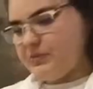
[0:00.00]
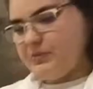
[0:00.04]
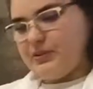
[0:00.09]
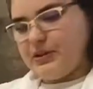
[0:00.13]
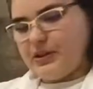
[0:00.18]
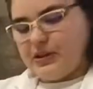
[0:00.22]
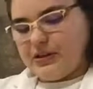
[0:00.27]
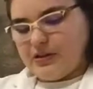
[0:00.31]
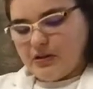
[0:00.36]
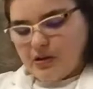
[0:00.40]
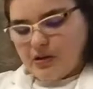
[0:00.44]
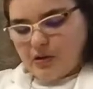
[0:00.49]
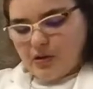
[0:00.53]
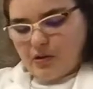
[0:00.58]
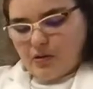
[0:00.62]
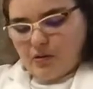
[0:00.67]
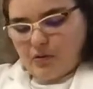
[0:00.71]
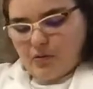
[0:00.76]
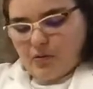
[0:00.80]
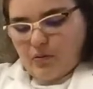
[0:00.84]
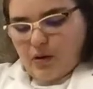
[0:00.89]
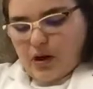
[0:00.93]
be
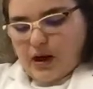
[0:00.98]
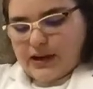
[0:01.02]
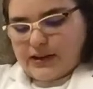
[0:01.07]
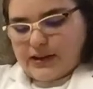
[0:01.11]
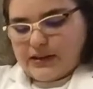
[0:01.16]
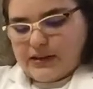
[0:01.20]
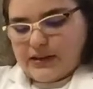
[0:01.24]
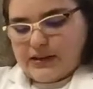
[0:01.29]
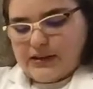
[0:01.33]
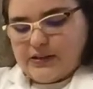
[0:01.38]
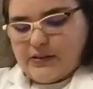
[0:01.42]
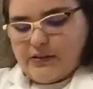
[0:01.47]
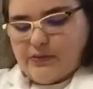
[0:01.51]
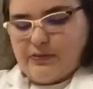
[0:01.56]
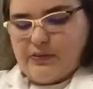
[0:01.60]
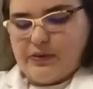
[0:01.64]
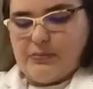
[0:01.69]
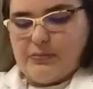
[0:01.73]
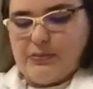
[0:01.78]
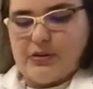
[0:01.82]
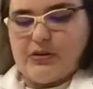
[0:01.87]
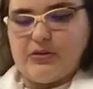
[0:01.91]
wide like the
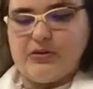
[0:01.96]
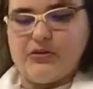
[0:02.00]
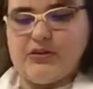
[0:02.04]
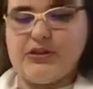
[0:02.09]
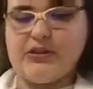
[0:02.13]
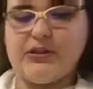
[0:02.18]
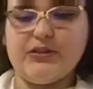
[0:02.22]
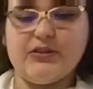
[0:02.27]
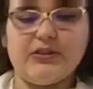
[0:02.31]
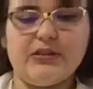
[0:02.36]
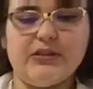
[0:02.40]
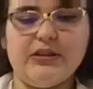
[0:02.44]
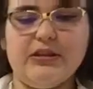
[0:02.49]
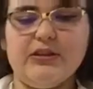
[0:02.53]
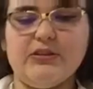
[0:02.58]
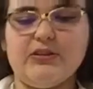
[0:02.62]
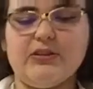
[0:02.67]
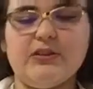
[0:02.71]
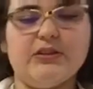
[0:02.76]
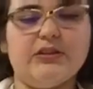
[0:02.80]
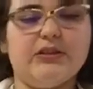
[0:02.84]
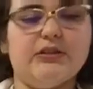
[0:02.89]
females. It doesn't need
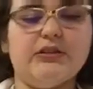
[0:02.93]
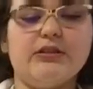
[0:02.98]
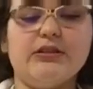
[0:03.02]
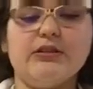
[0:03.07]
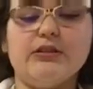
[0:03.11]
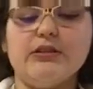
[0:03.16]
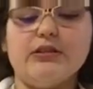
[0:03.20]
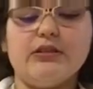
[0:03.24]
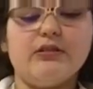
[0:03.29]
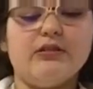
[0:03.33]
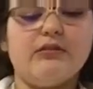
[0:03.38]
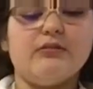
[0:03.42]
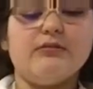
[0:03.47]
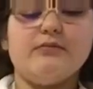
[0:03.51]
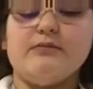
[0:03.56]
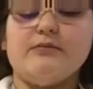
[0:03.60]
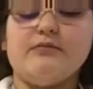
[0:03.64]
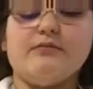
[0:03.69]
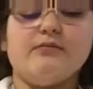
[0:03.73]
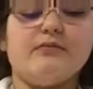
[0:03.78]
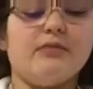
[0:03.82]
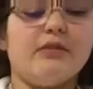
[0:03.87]
to
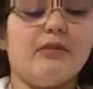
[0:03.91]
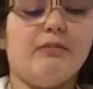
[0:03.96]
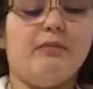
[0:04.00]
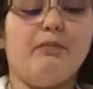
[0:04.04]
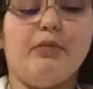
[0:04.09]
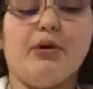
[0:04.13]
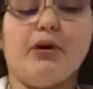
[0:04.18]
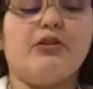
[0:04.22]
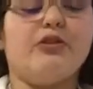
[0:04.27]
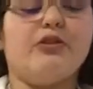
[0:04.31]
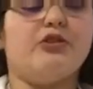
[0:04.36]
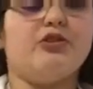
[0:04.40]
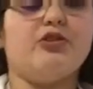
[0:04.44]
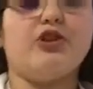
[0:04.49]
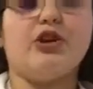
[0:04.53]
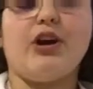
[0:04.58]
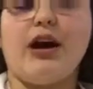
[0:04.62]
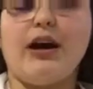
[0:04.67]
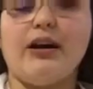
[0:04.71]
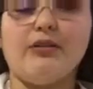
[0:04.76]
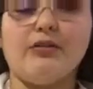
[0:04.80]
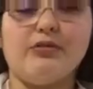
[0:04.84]
birth the
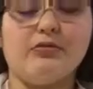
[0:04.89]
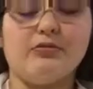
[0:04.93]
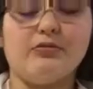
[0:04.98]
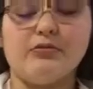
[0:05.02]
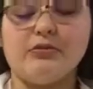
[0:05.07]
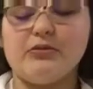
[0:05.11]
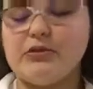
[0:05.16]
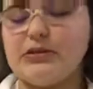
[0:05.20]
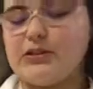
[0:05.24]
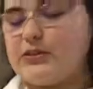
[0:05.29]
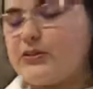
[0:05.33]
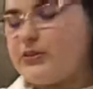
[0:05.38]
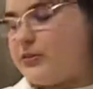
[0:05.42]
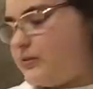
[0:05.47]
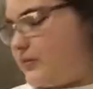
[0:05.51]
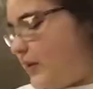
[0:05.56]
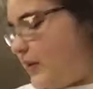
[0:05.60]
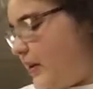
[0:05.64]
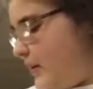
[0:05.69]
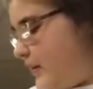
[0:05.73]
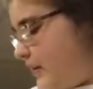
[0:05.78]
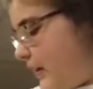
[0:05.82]
child through it,
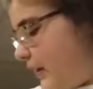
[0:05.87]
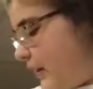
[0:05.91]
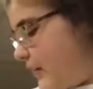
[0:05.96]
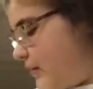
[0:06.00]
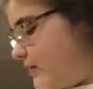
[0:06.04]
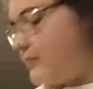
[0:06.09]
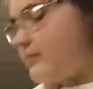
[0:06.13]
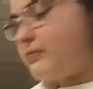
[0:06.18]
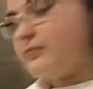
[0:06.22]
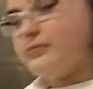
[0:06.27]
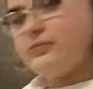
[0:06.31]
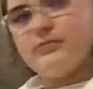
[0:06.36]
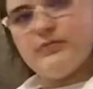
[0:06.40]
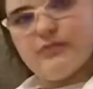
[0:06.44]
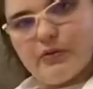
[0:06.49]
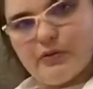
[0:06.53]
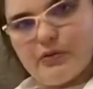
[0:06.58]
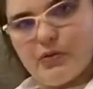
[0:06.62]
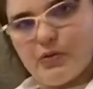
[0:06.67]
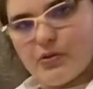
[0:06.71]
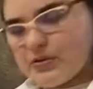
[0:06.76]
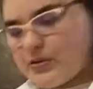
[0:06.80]
unlike,
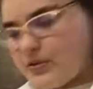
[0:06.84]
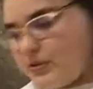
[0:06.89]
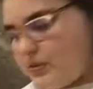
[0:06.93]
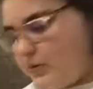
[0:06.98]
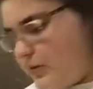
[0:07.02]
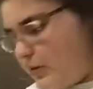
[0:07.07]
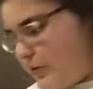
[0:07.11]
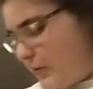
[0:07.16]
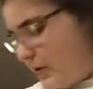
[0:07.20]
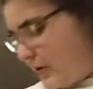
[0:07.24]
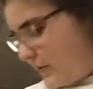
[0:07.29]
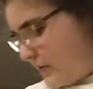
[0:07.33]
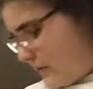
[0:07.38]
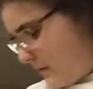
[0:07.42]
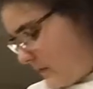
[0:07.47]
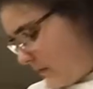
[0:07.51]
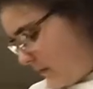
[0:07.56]
of course, the women.